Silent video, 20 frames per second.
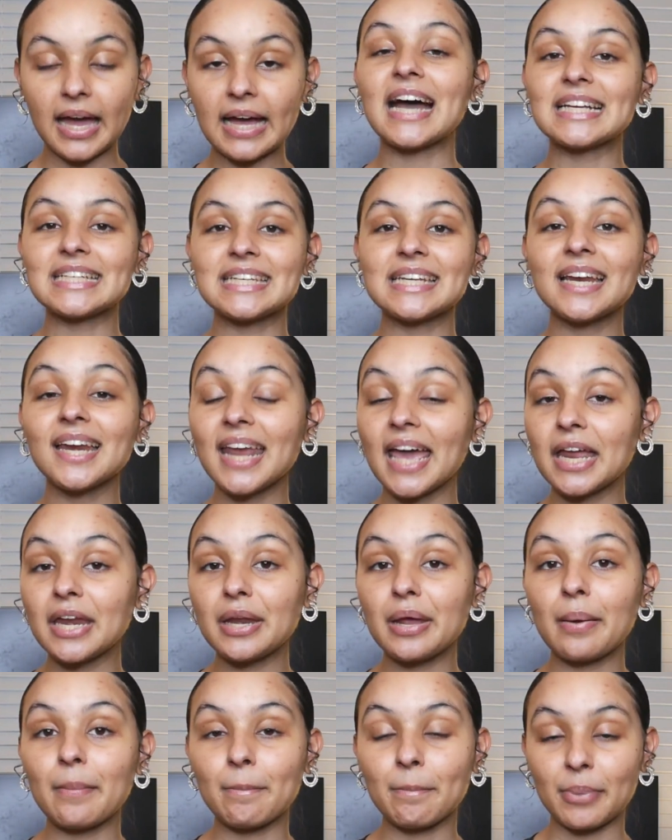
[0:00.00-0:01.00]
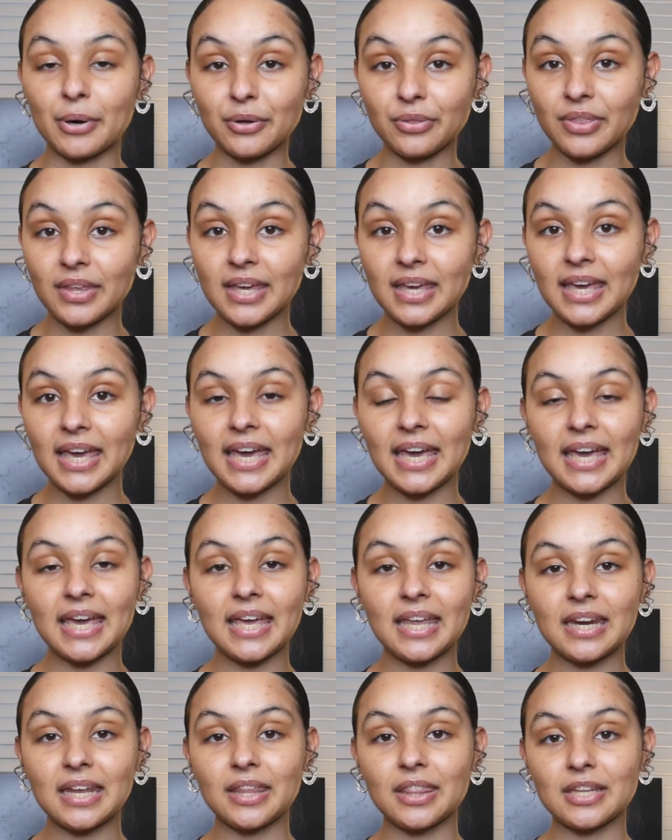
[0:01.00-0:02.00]
I didn't end up birthing
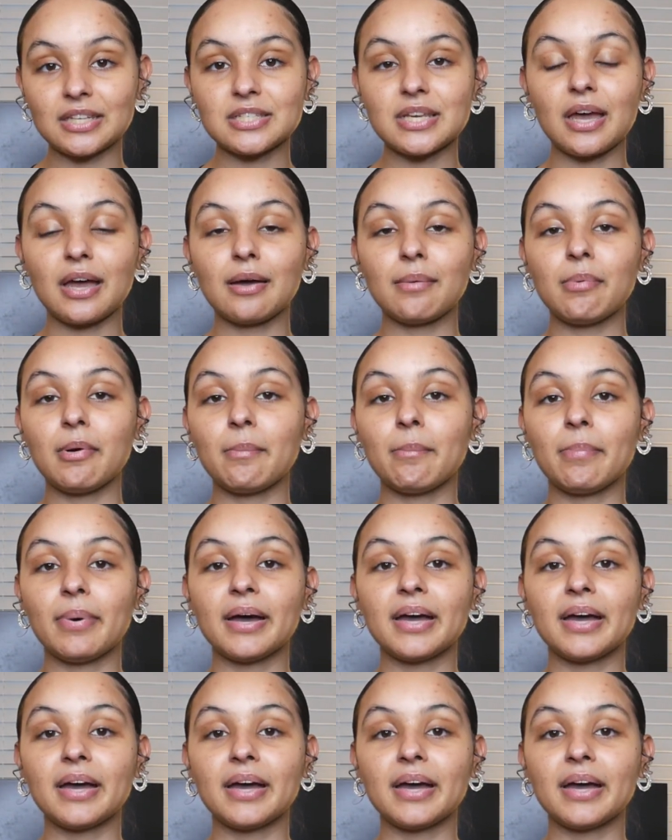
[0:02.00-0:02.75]
in the tub,